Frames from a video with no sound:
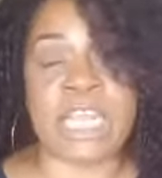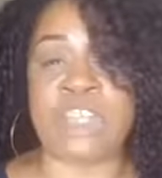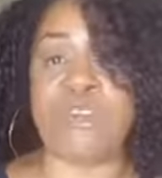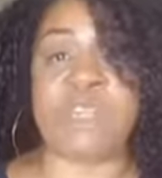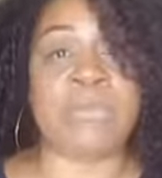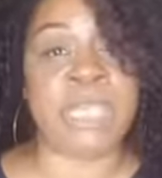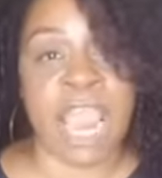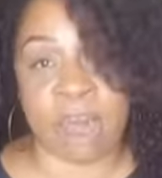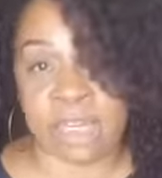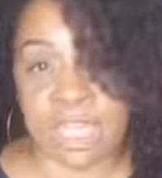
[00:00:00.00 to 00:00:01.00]
and not trying to be
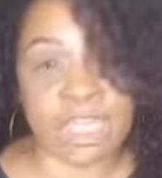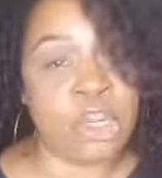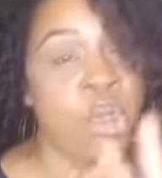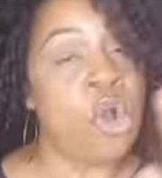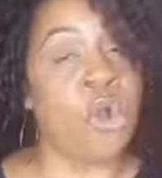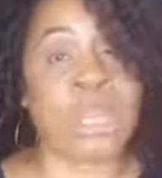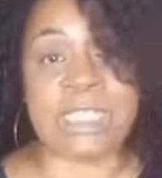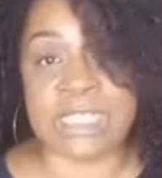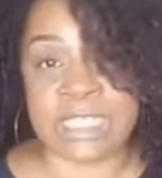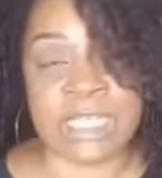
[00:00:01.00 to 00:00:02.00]
arrogant or
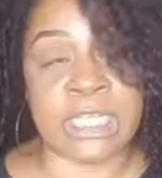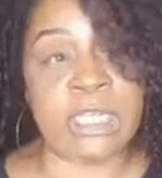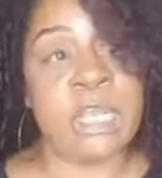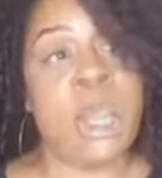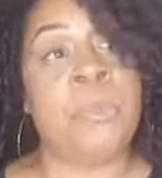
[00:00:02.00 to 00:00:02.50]
conceited,